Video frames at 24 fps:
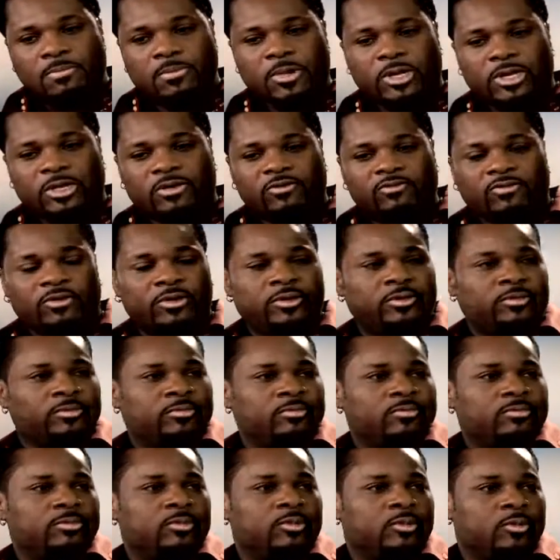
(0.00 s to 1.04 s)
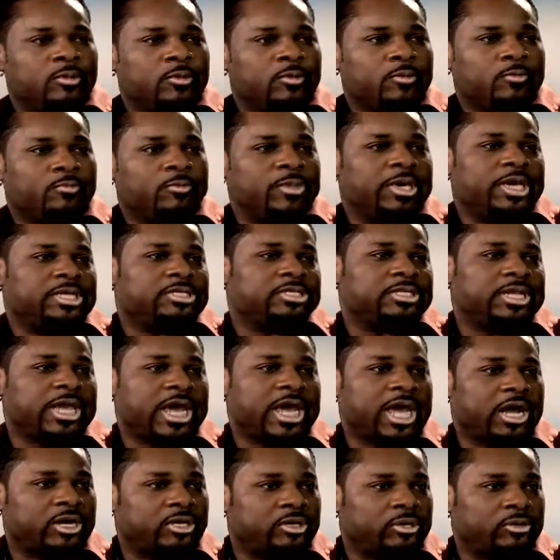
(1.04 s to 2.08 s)
but even you know me as an
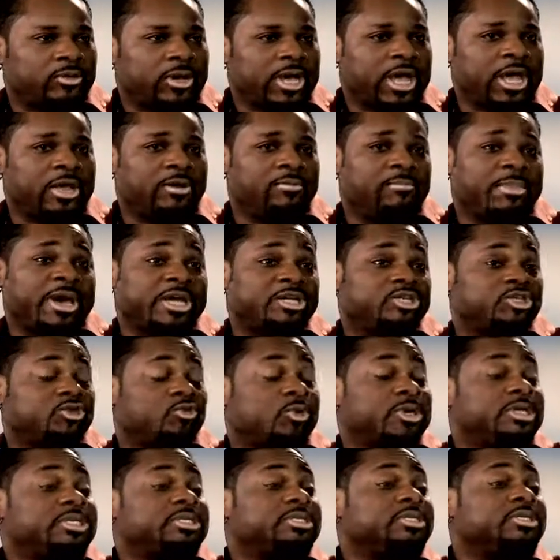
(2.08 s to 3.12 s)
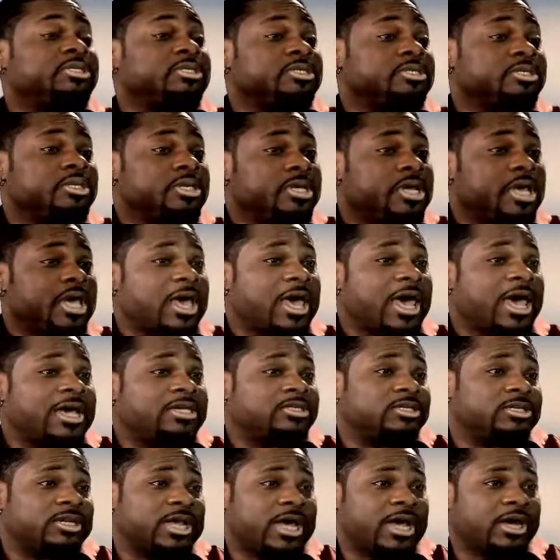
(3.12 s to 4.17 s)
actor and my choices mm-hmm.
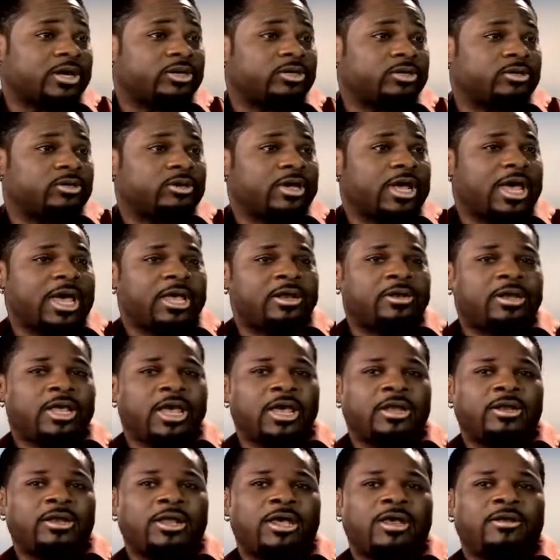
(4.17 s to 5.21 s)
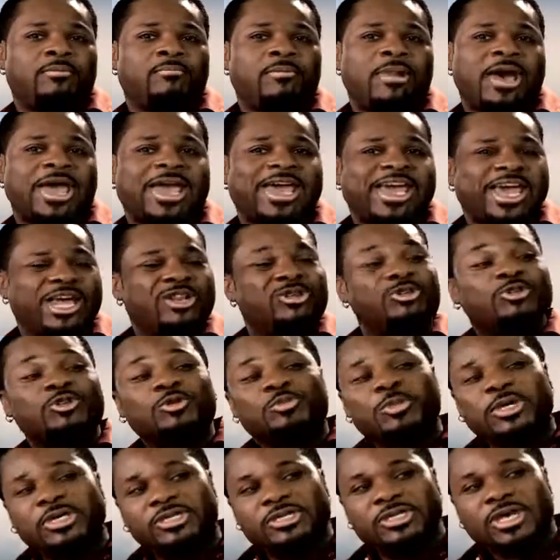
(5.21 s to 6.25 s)
as an actor and, and, and my
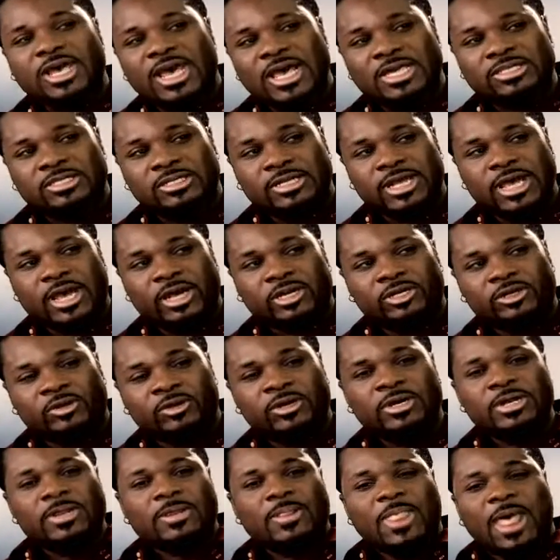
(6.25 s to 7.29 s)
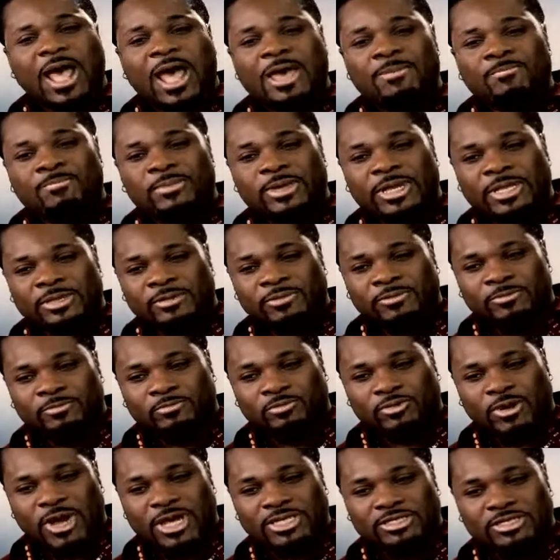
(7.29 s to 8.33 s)
instrument as an actor. I'm in the
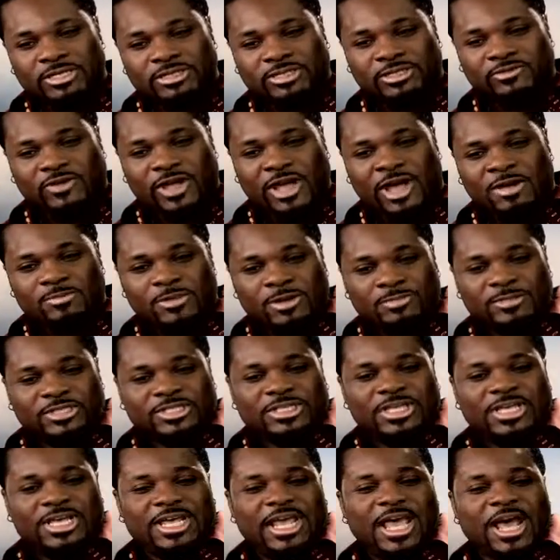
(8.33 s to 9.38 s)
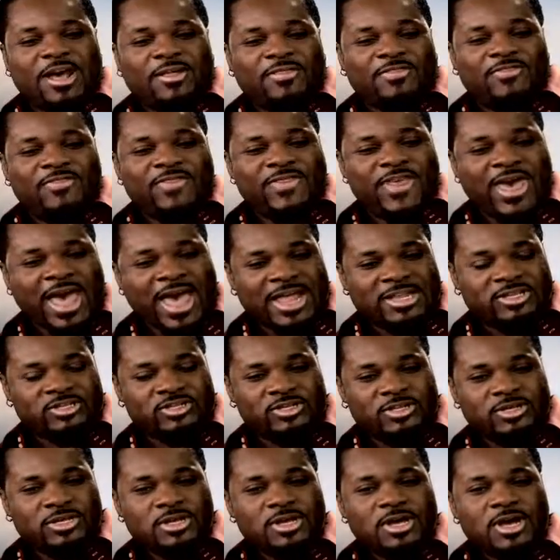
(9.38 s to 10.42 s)
process of I'm, I'm seeing how
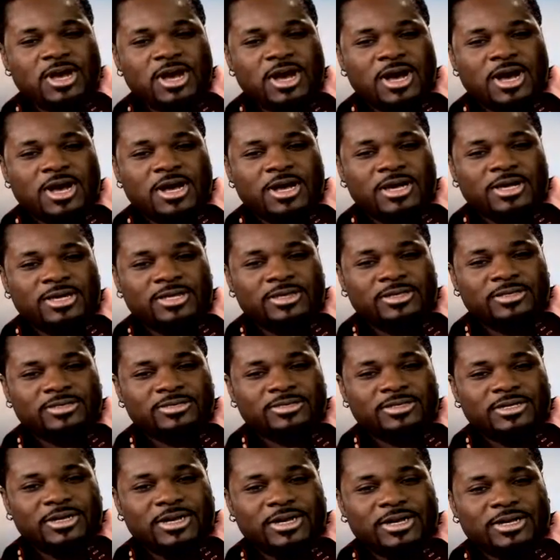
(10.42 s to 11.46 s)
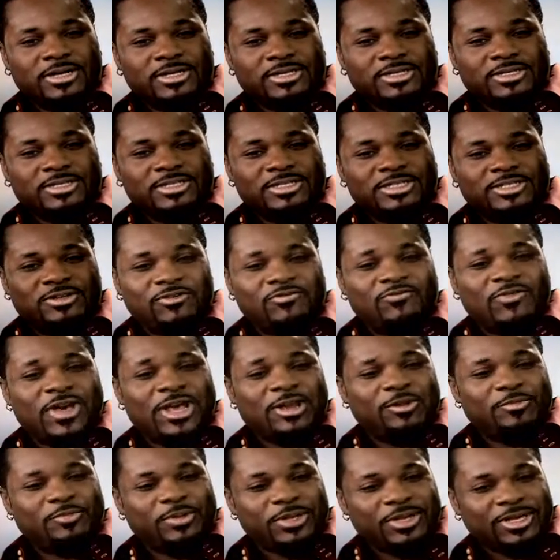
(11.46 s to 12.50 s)
that's uh, uh
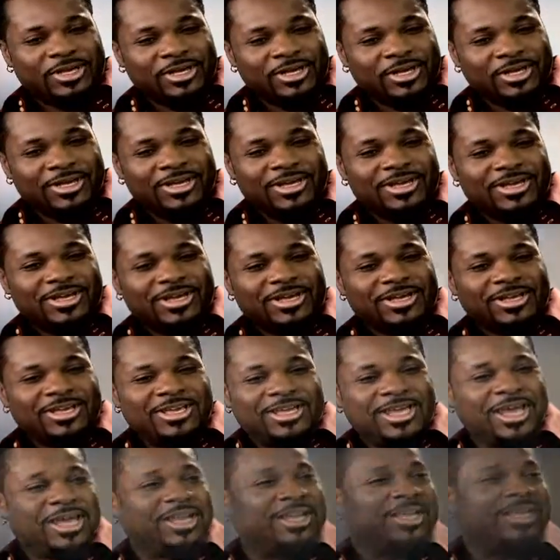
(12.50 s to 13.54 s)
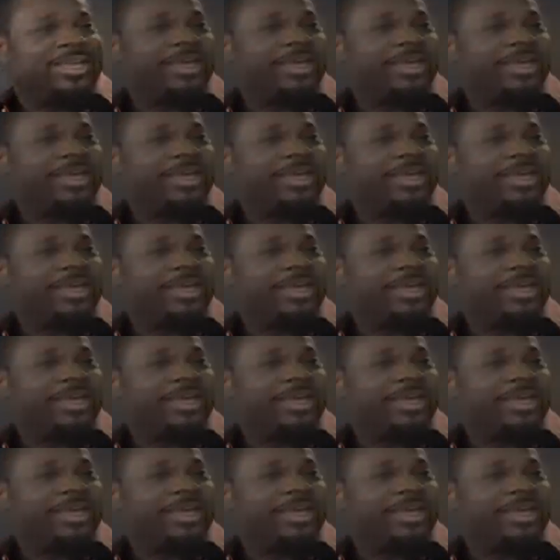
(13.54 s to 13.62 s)
developing yet